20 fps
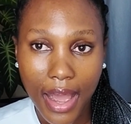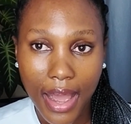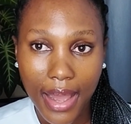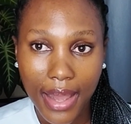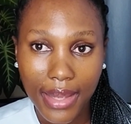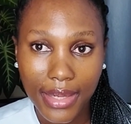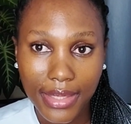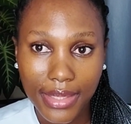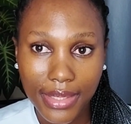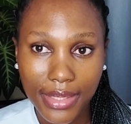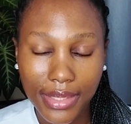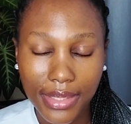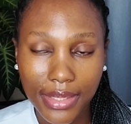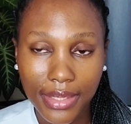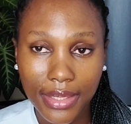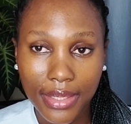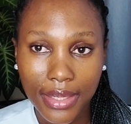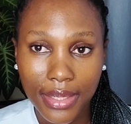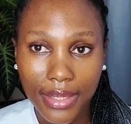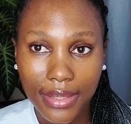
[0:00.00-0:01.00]
And
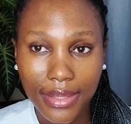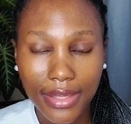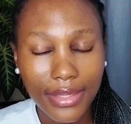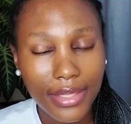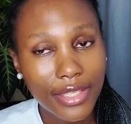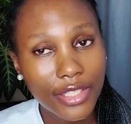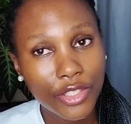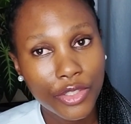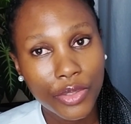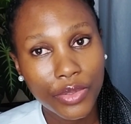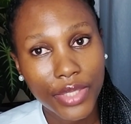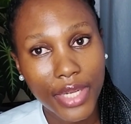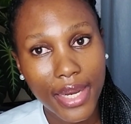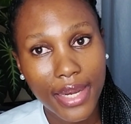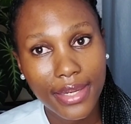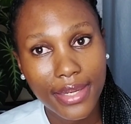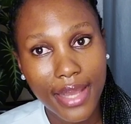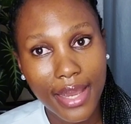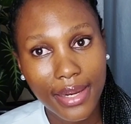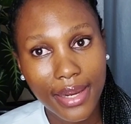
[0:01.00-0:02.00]
this is
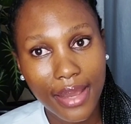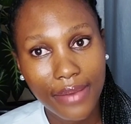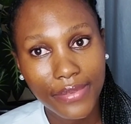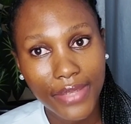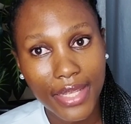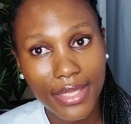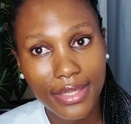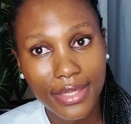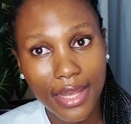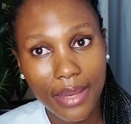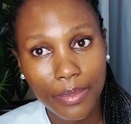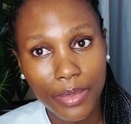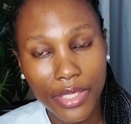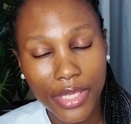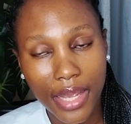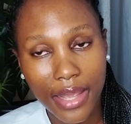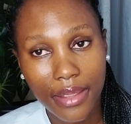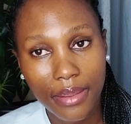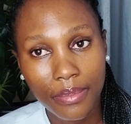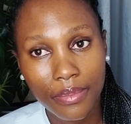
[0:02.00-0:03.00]
usually done after some
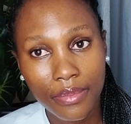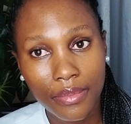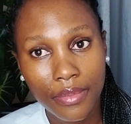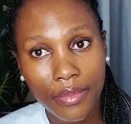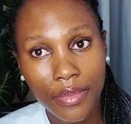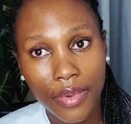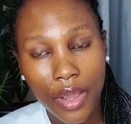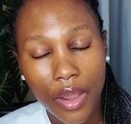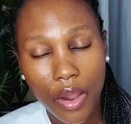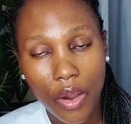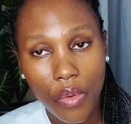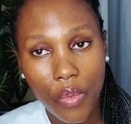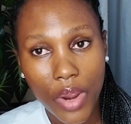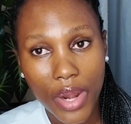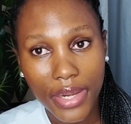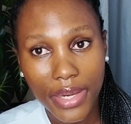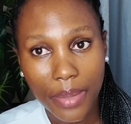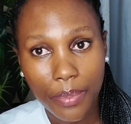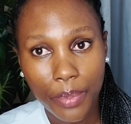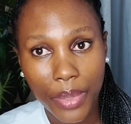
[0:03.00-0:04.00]
time
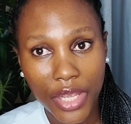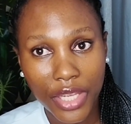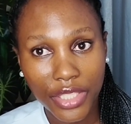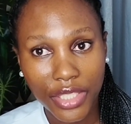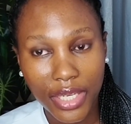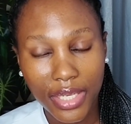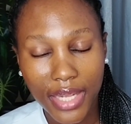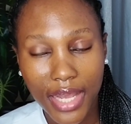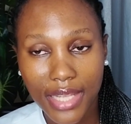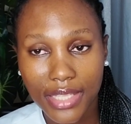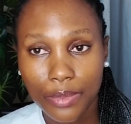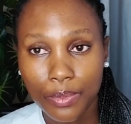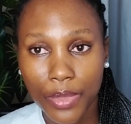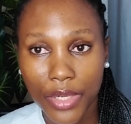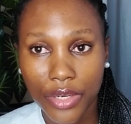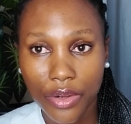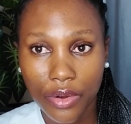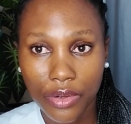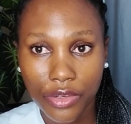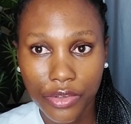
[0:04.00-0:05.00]
when the patient has
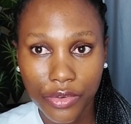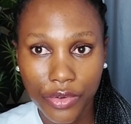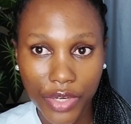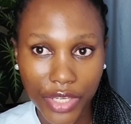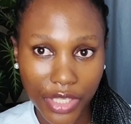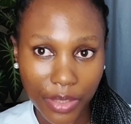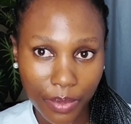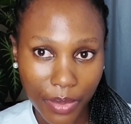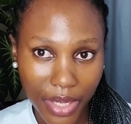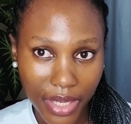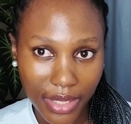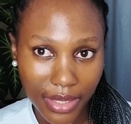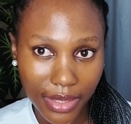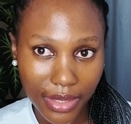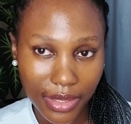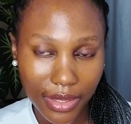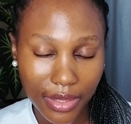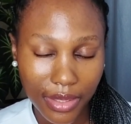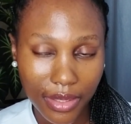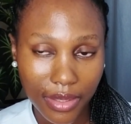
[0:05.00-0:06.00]
been on
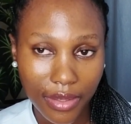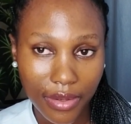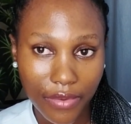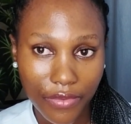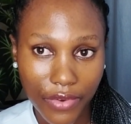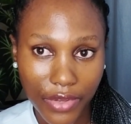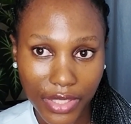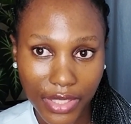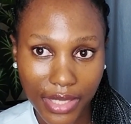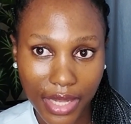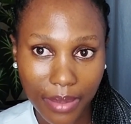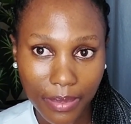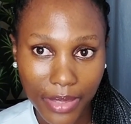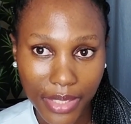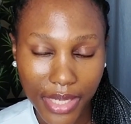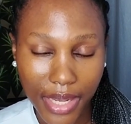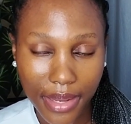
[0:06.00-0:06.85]
treatment for some